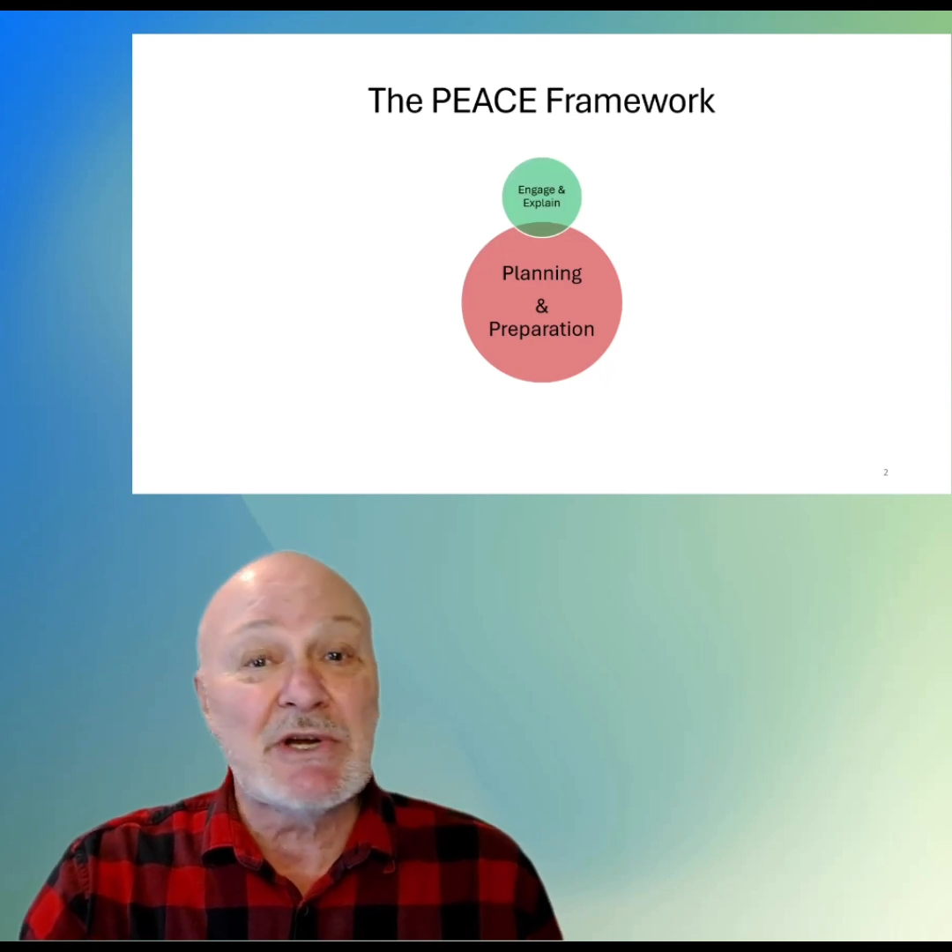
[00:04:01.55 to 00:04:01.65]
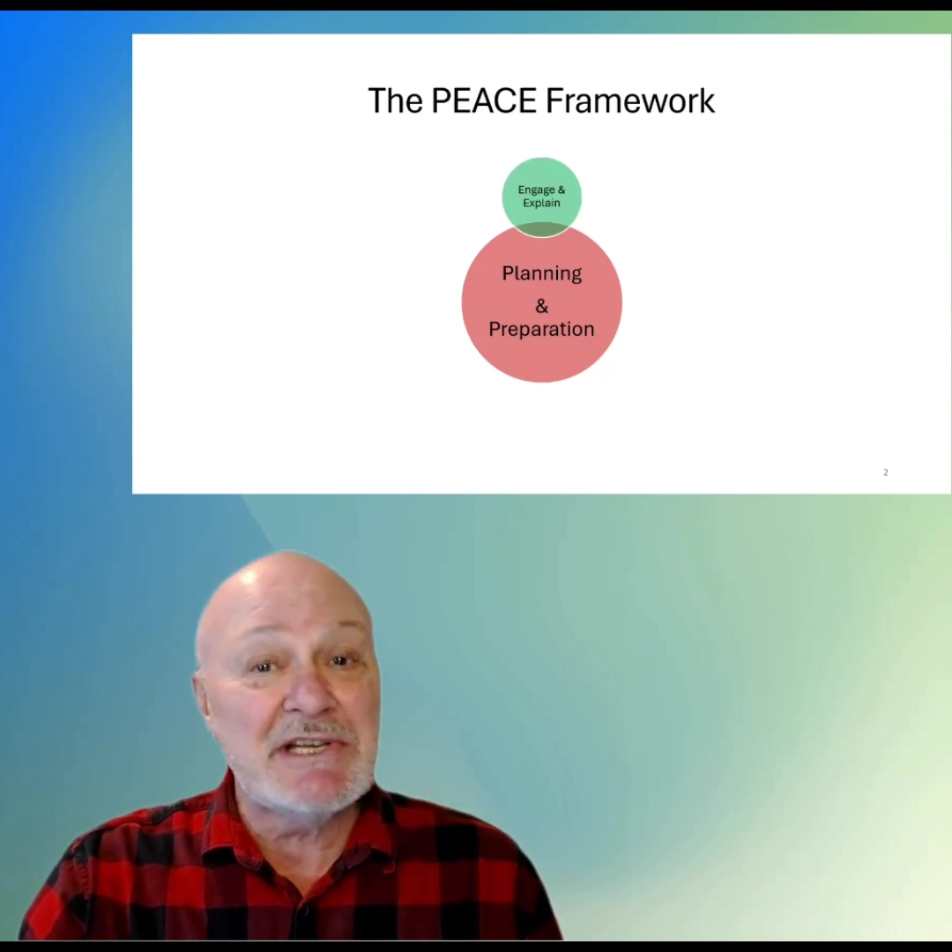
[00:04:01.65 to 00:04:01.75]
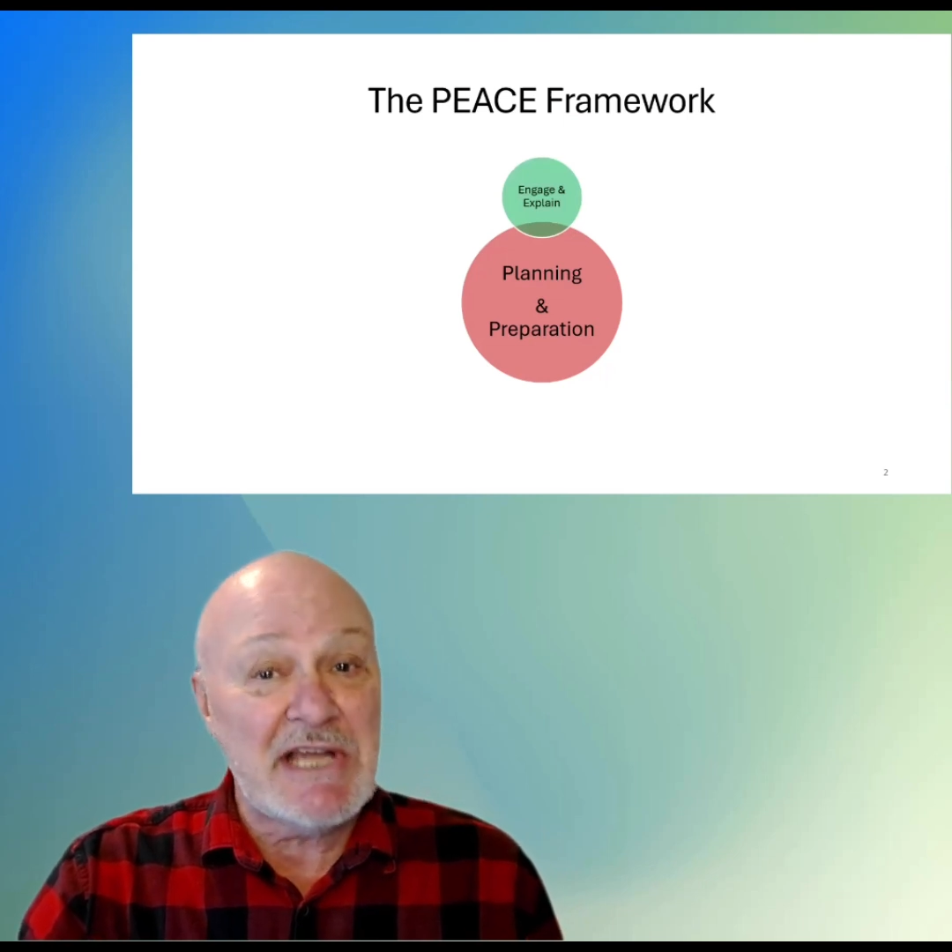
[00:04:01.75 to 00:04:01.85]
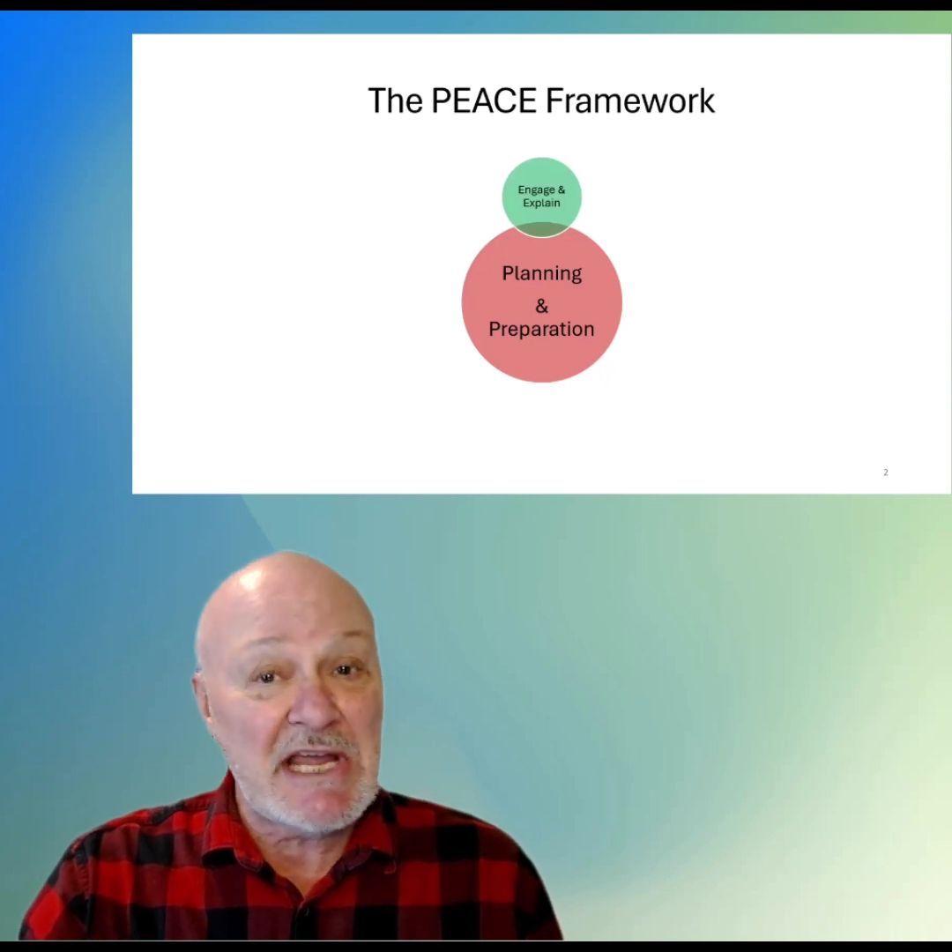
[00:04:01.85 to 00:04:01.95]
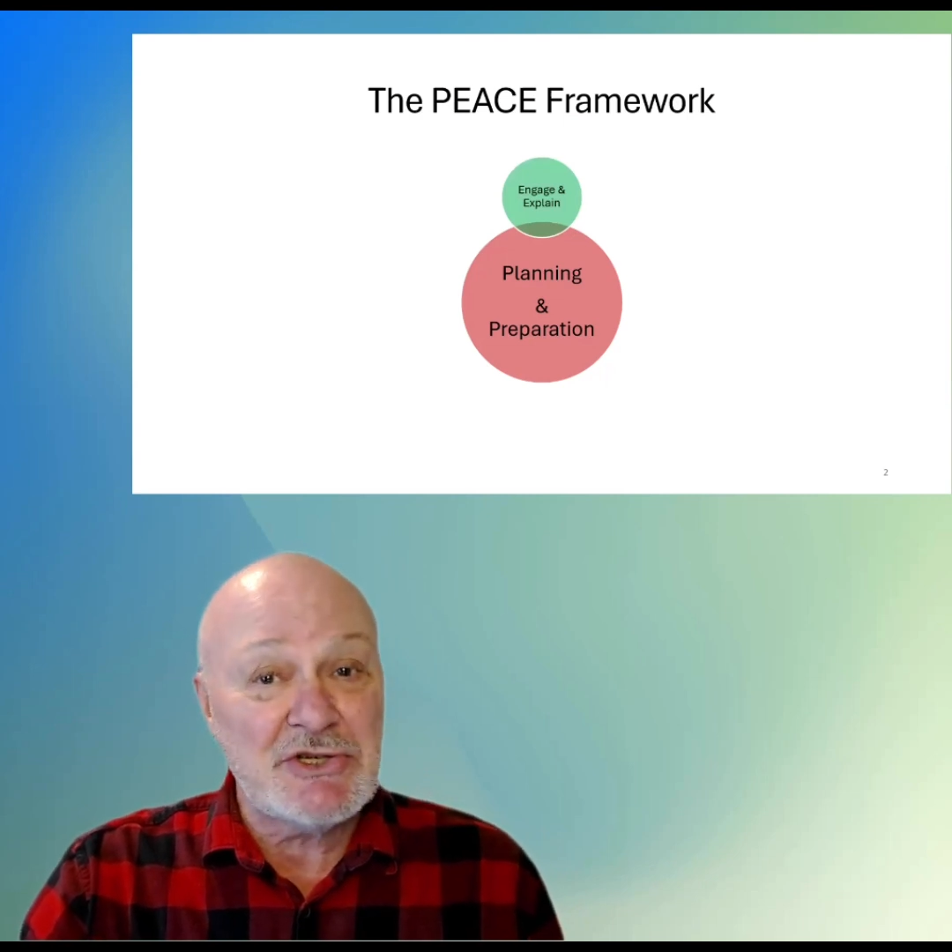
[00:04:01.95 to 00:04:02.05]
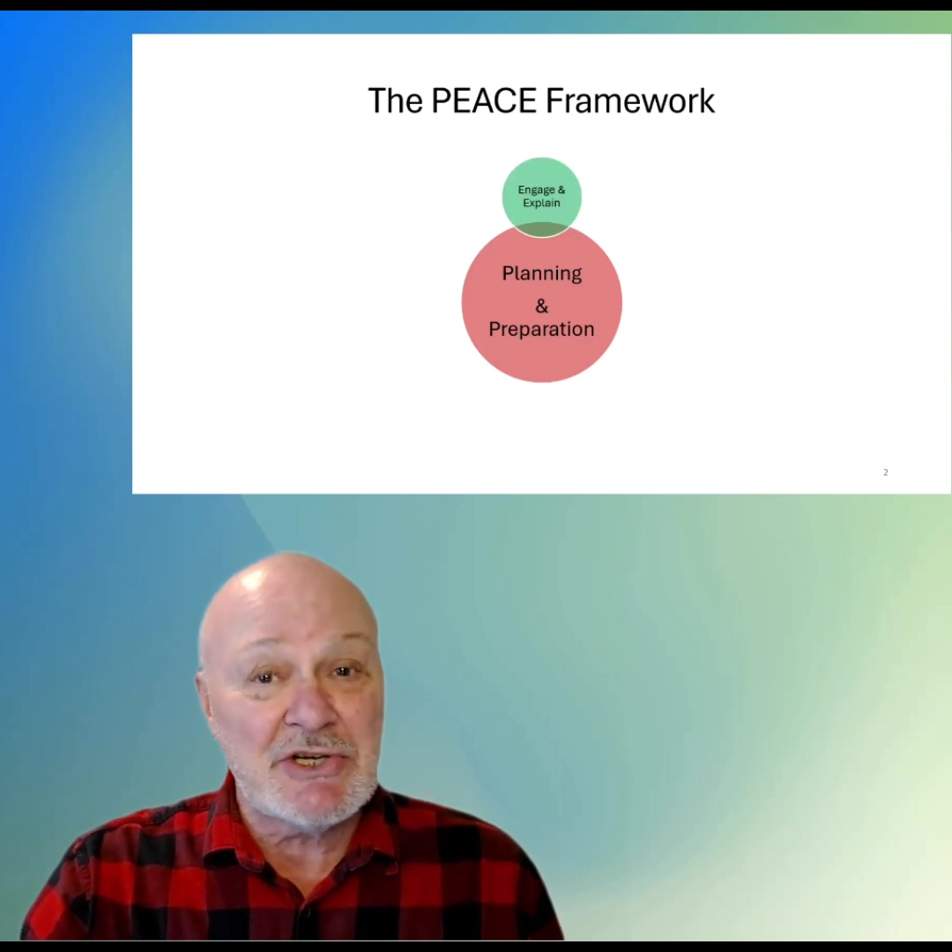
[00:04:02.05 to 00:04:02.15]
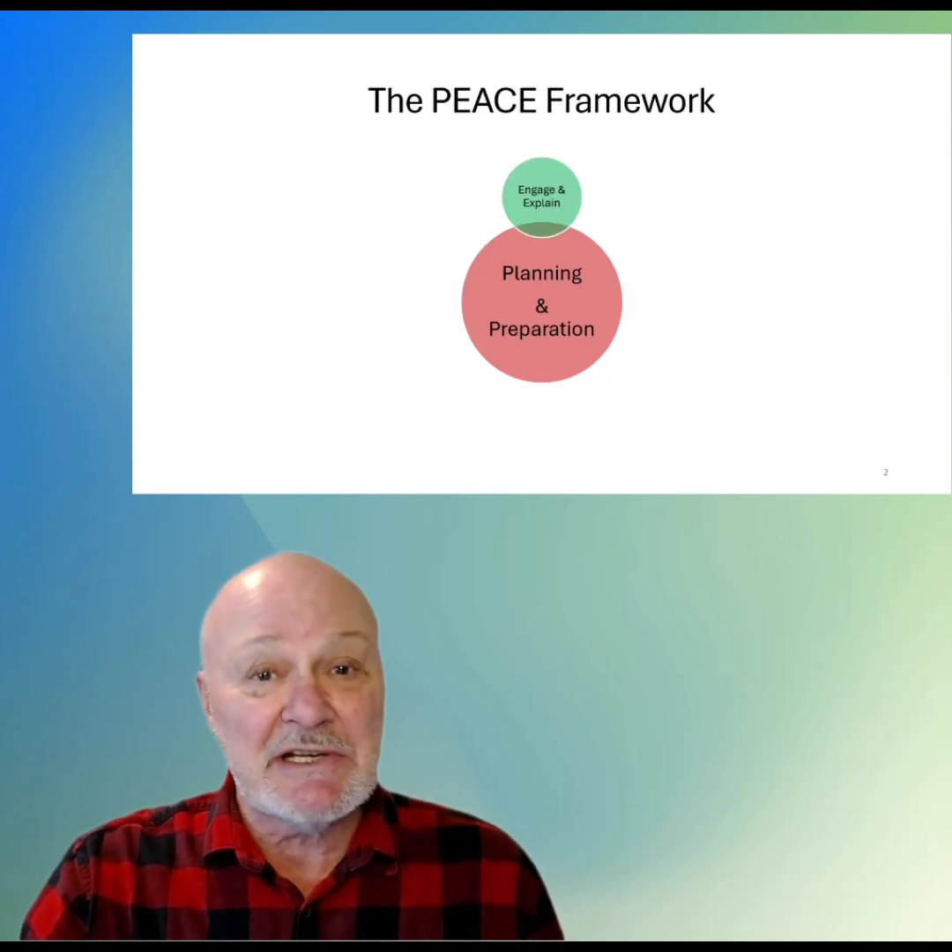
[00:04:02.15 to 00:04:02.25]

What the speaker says: engage and